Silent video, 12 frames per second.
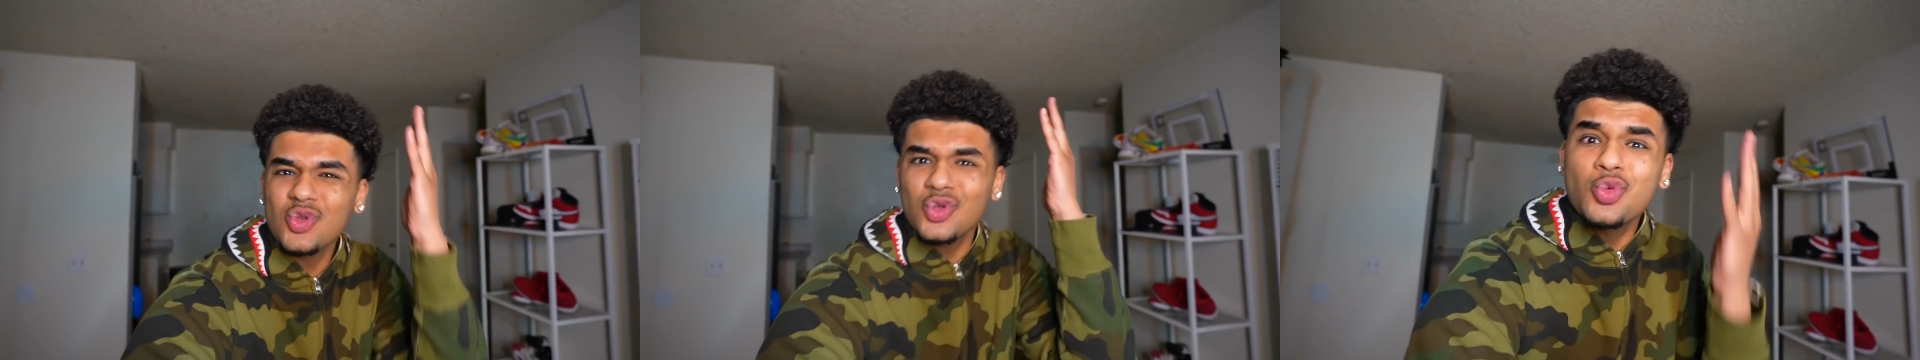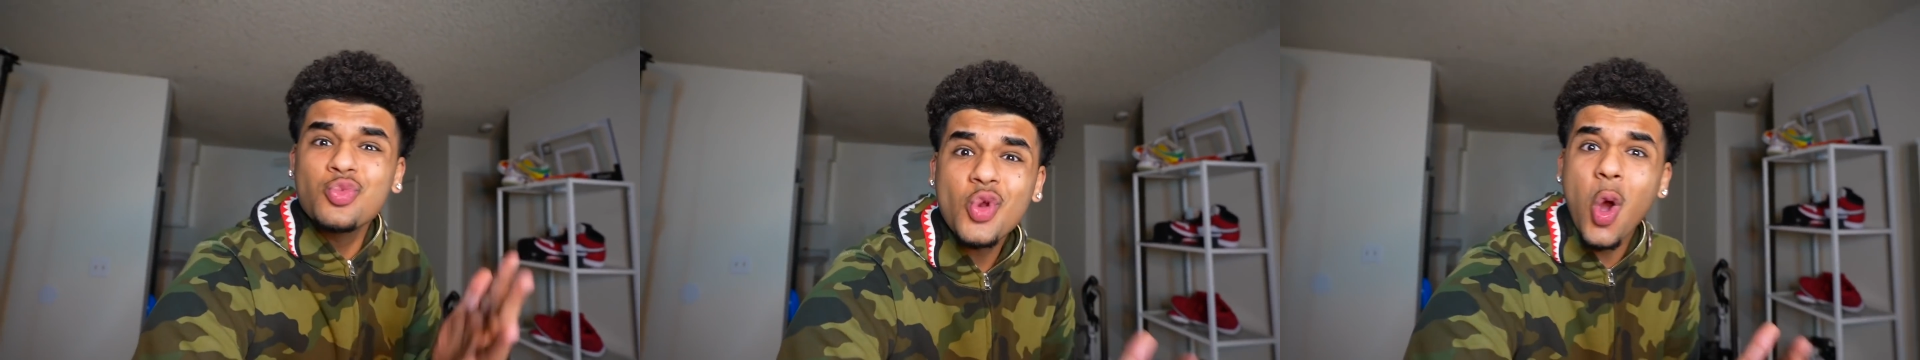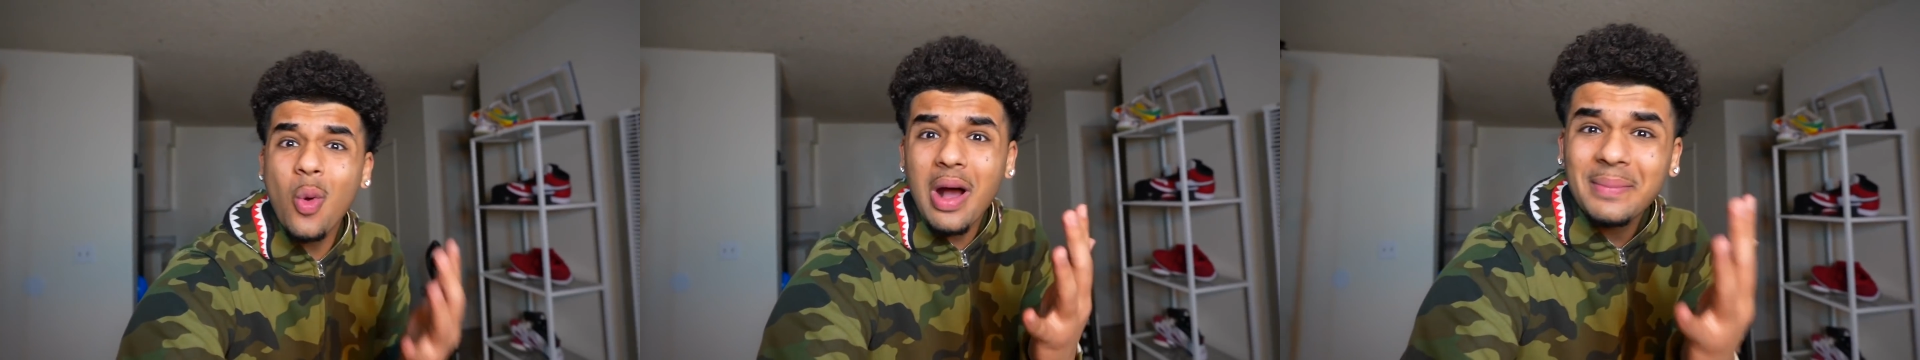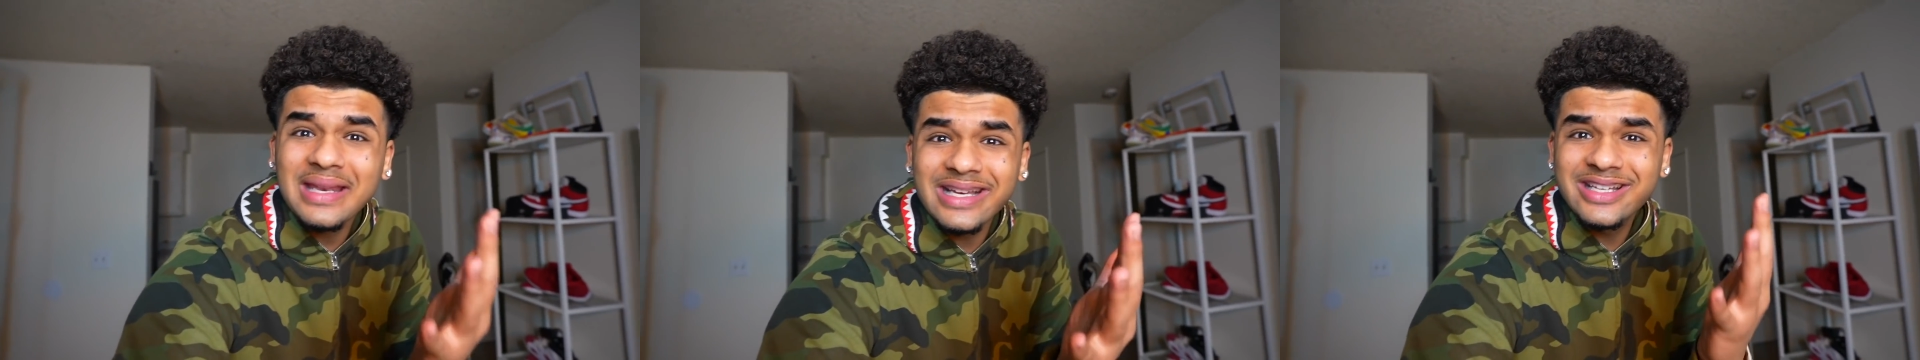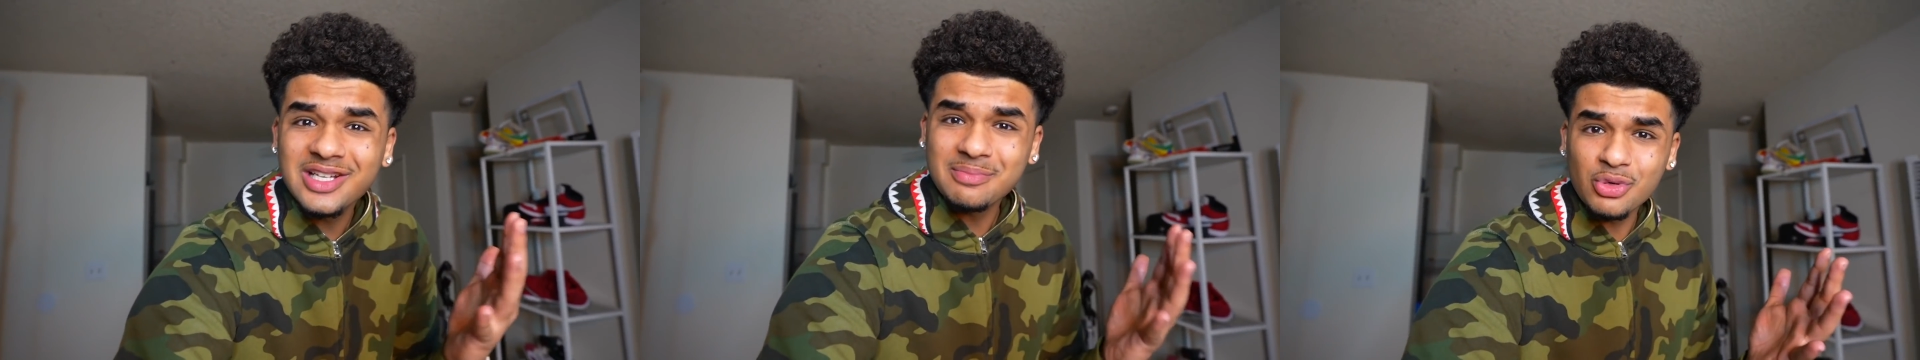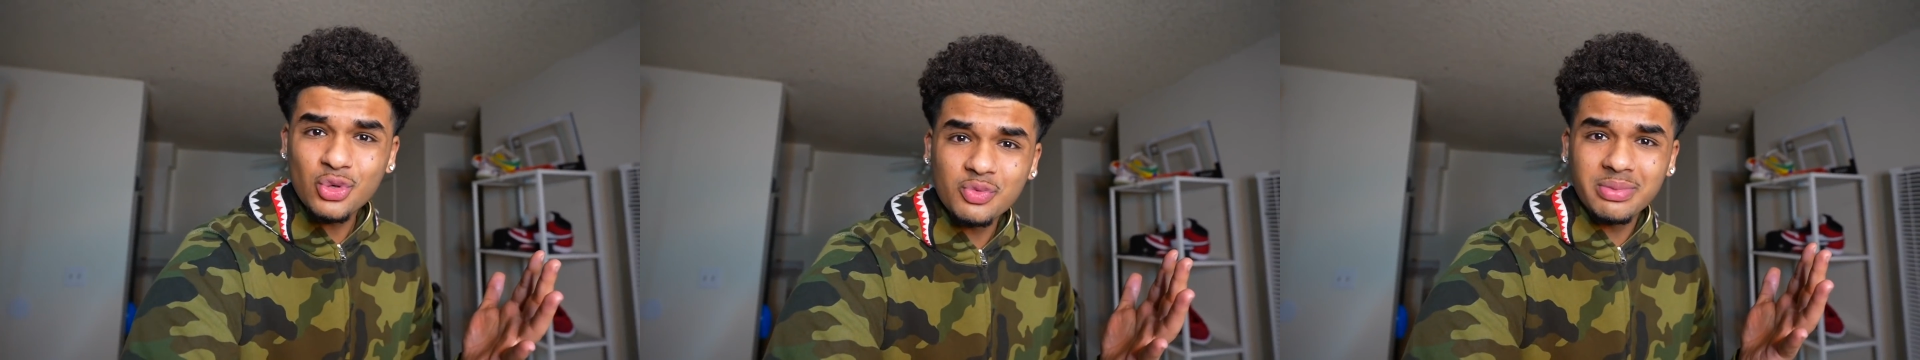you know I'm in a good
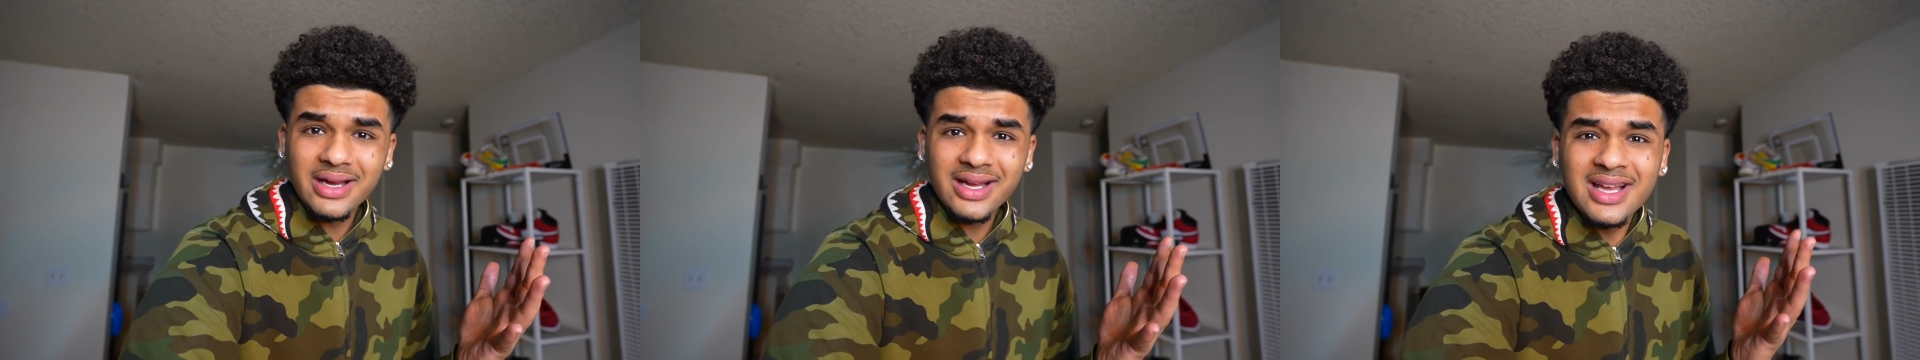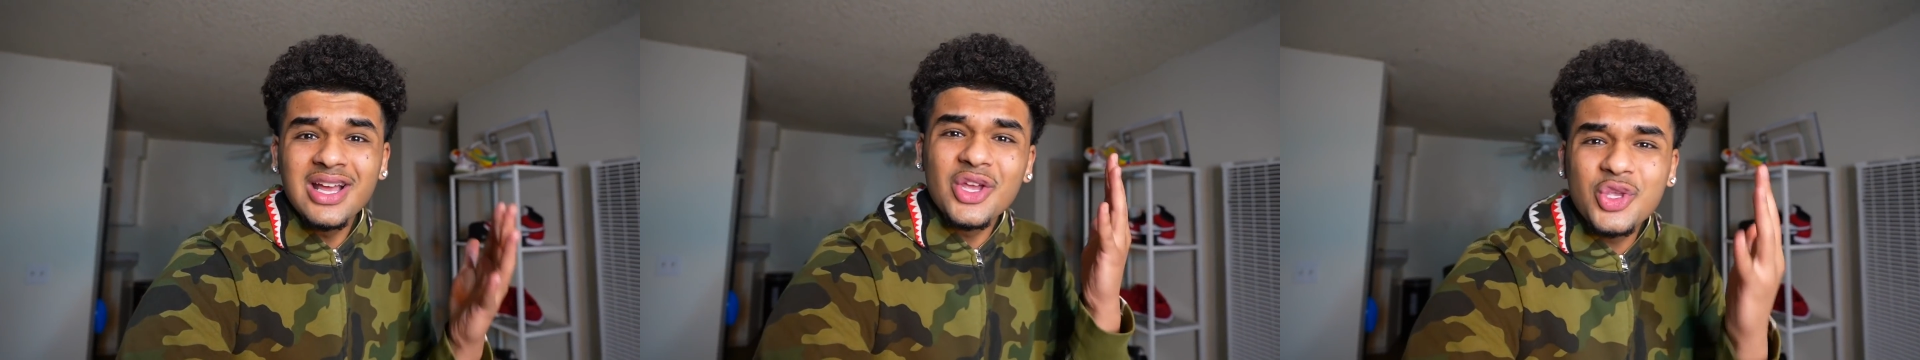mood, bruh.